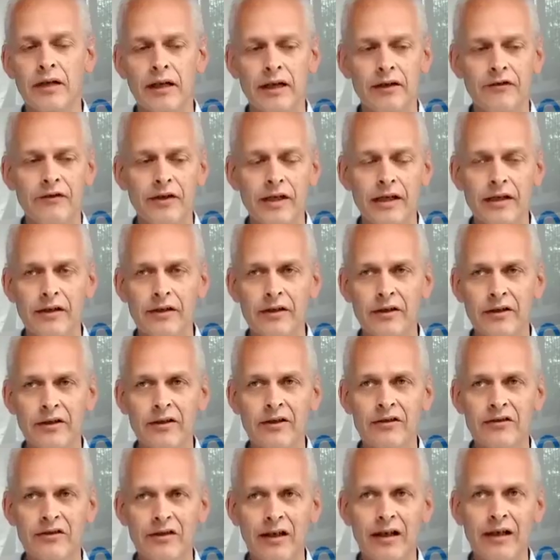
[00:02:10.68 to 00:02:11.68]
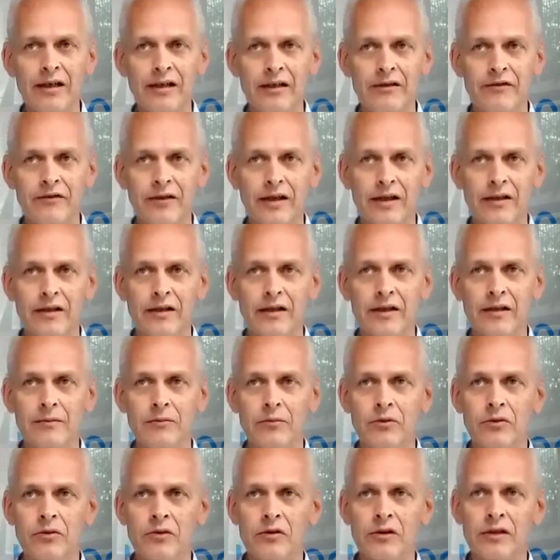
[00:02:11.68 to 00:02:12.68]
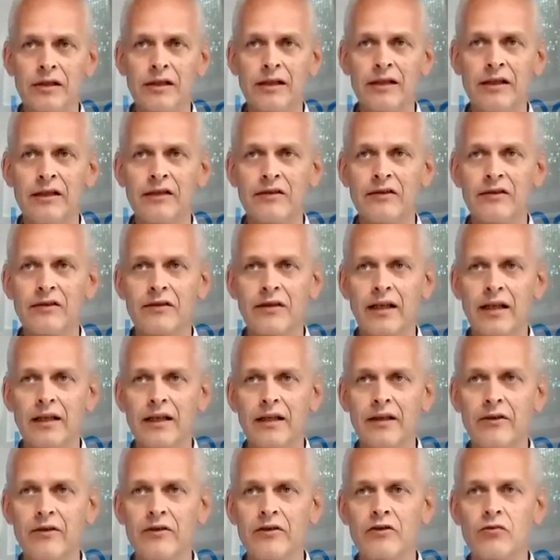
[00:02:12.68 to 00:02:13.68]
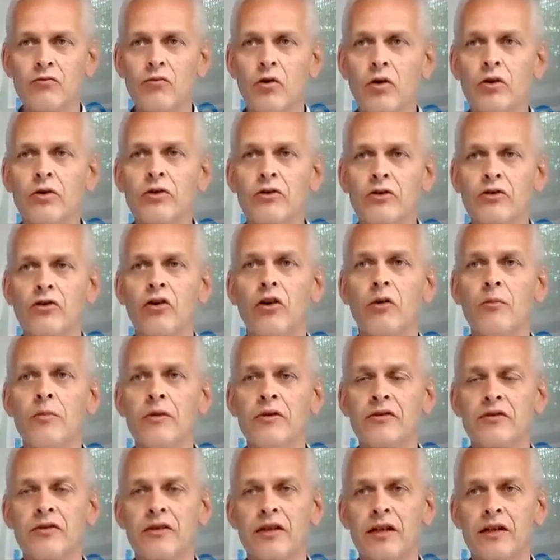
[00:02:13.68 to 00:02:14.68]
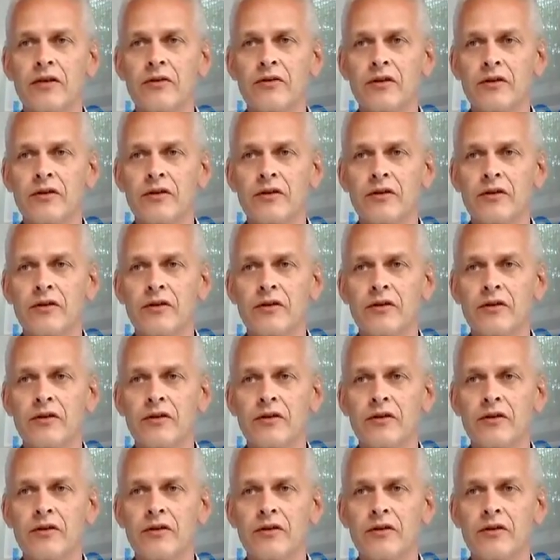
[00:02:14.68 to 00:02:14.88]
I think the other side effect here importantly is that there is one common scenario